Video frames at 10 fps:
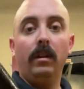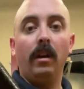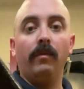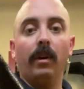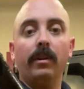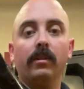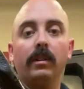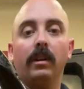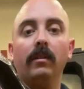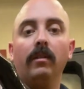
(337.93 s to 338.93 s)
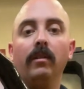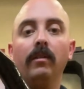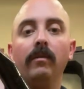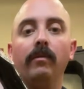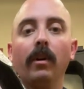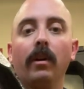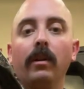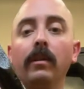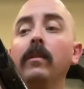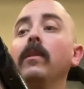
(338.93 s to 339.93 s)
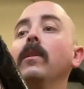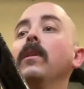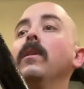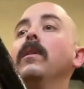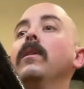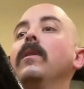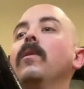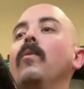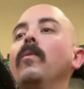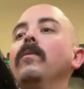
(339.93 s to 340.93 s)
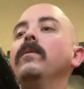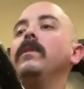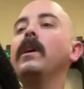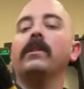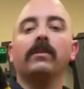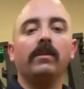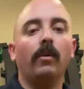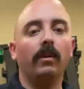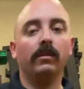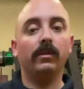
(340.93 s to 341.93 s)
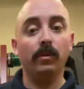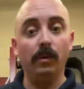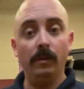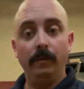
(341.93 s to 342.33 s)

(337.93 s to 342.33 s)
a very clean, very nicely oiled tool.